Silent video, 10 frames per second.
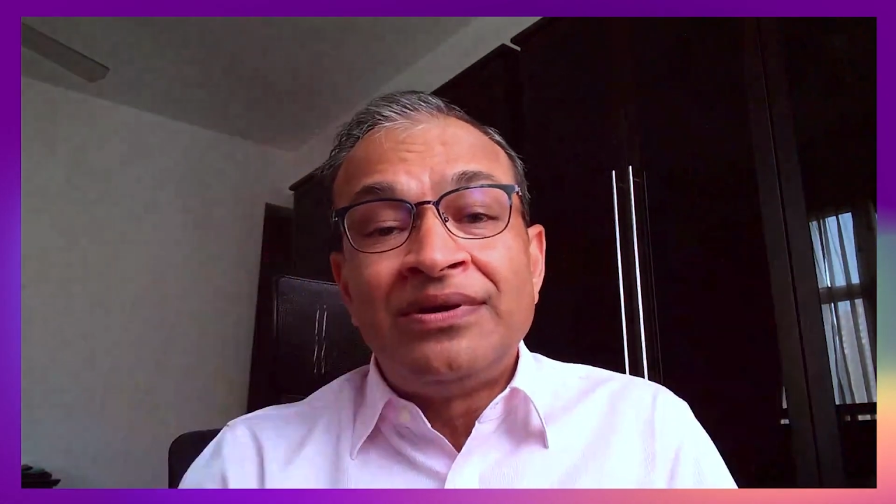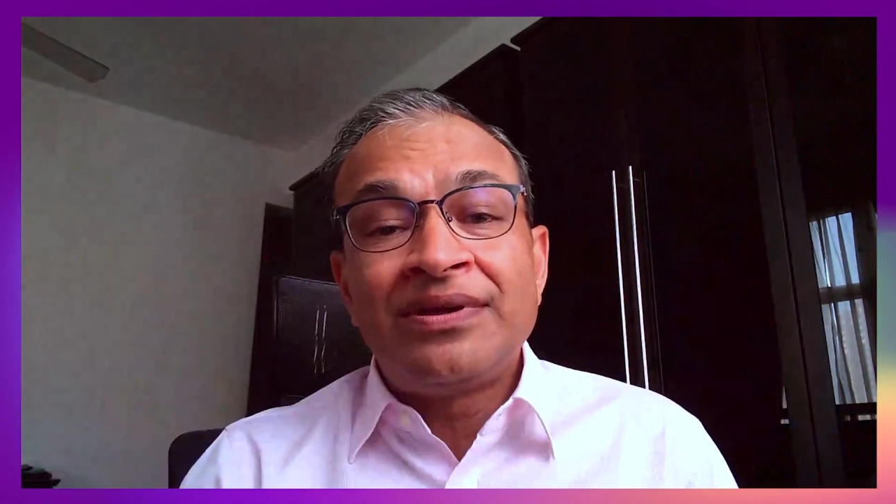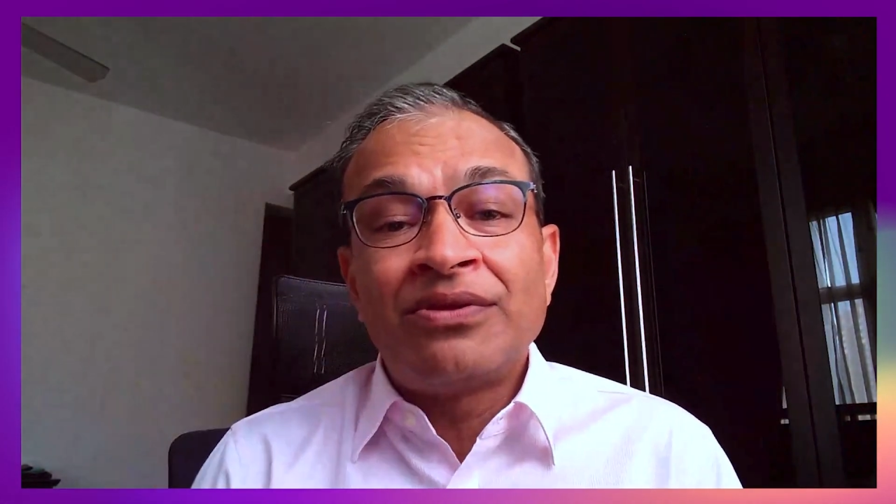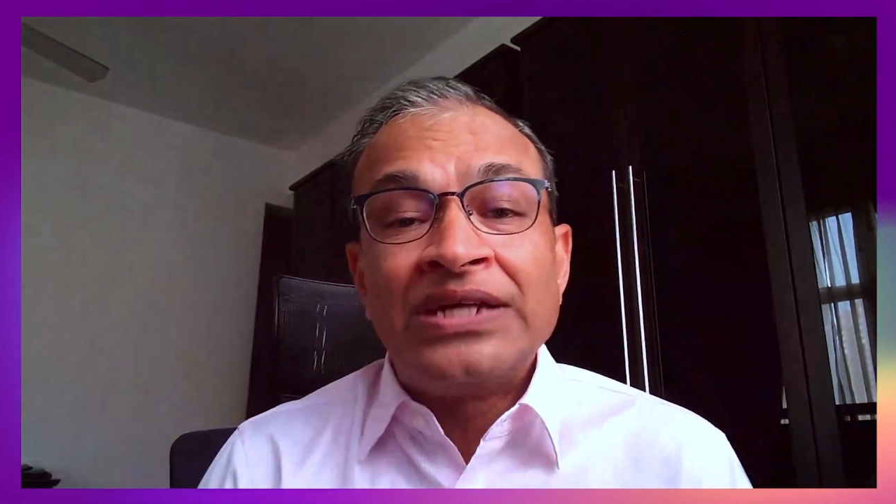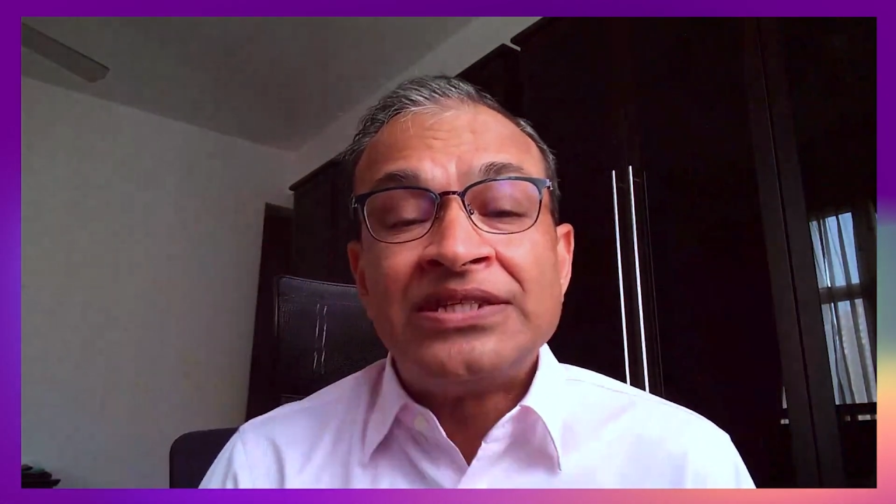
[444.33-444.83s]

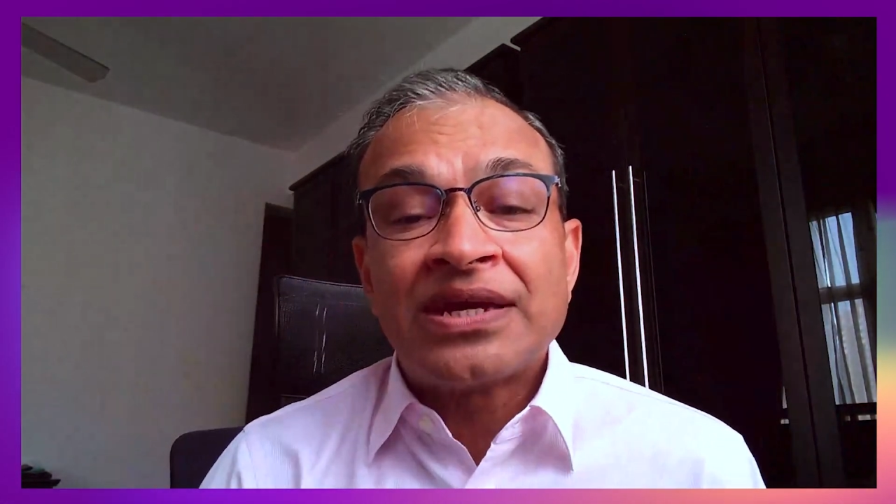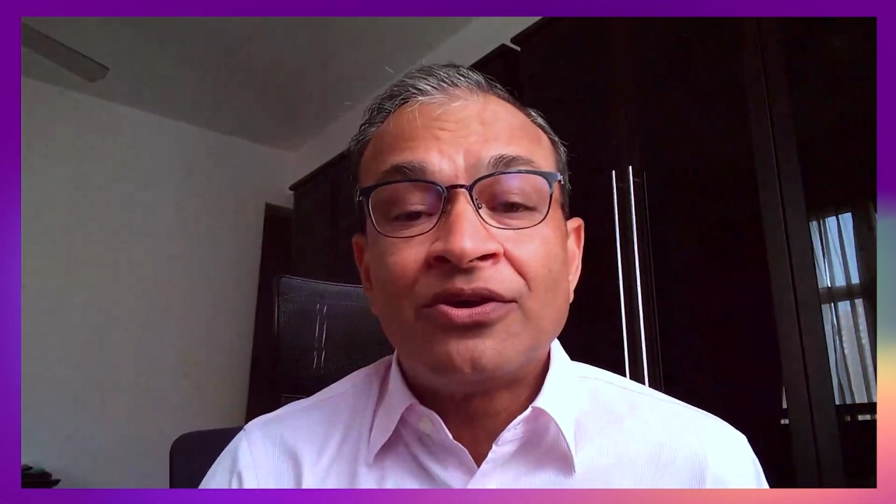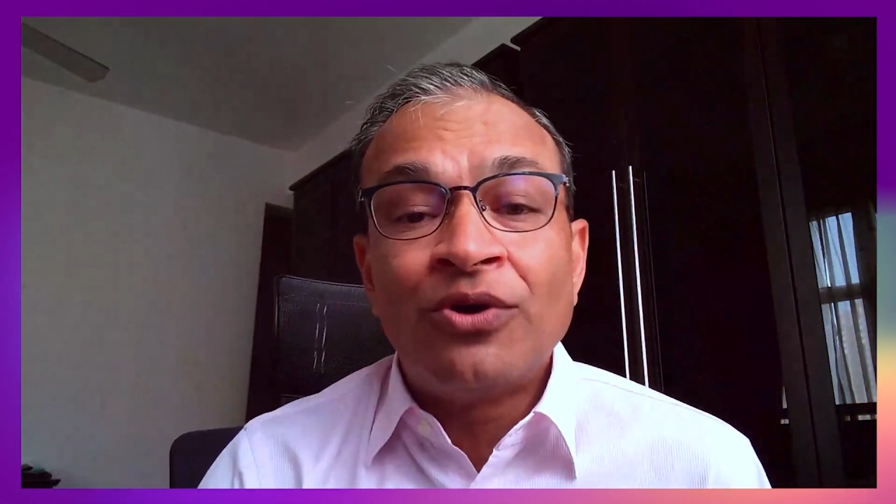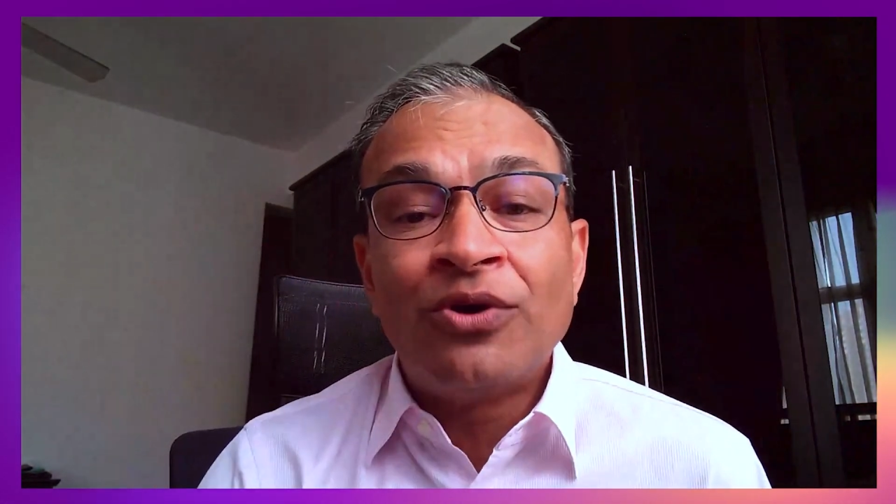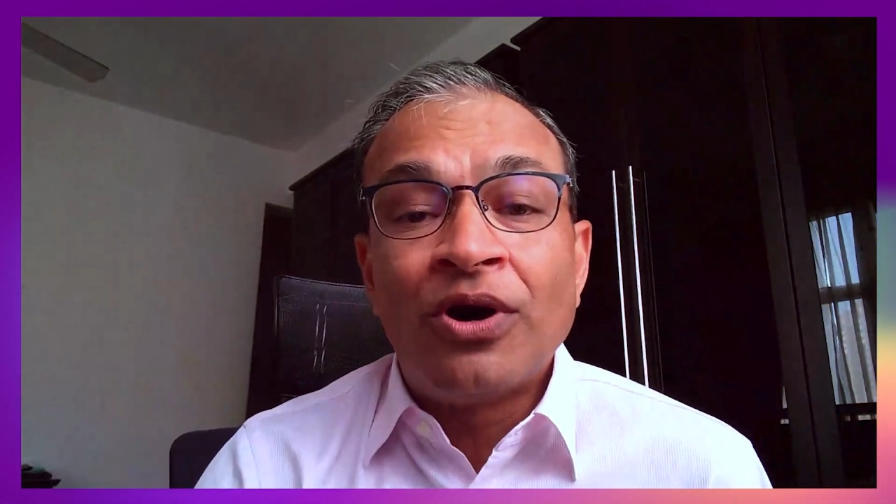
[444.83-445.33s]
the lights
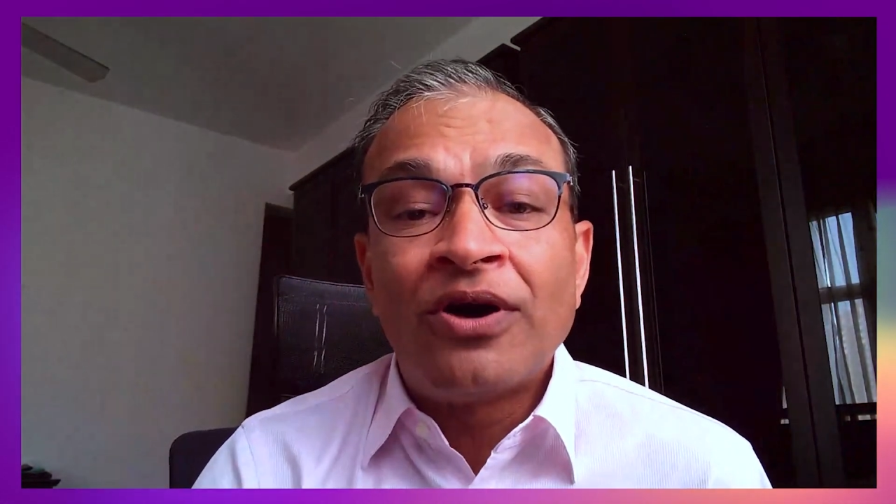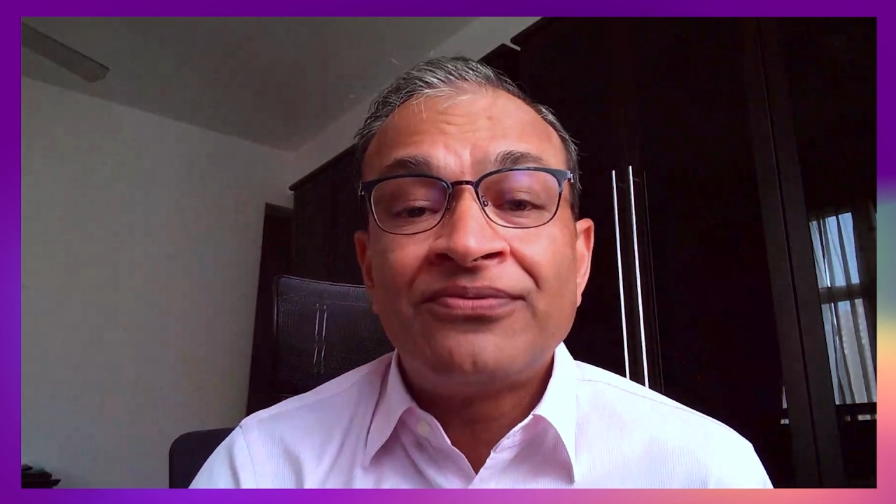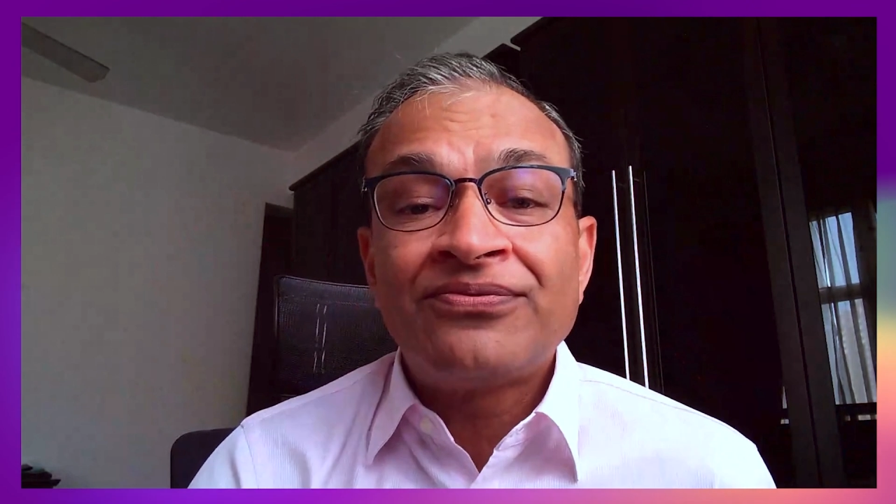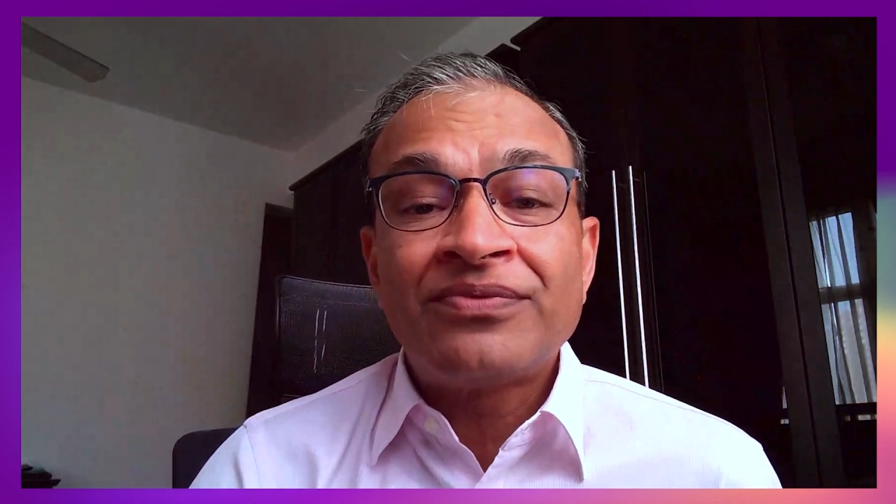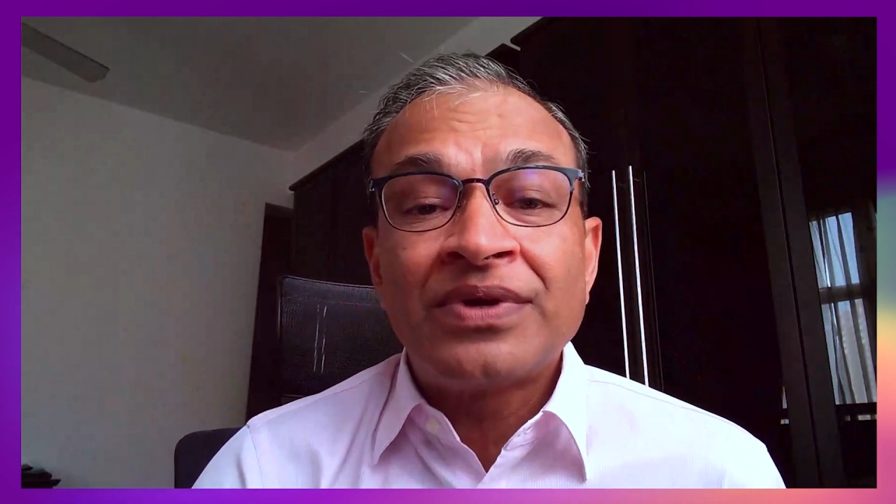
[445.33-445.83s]
can go
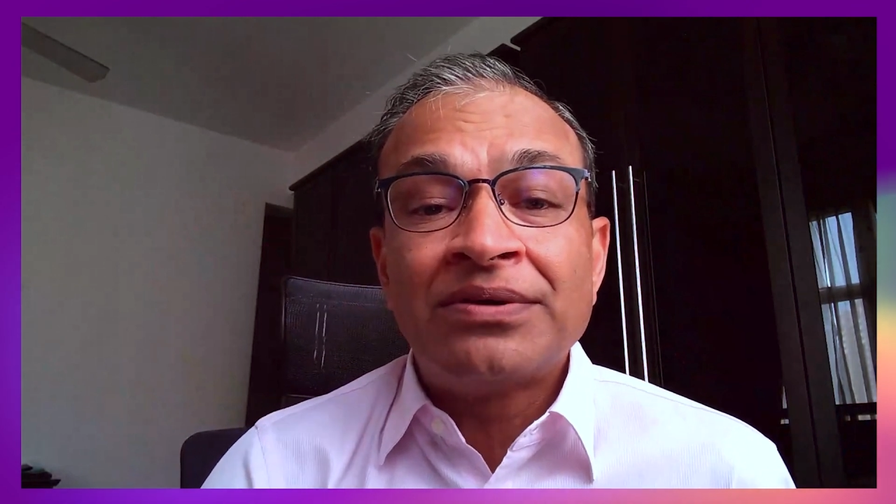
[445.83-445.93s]
off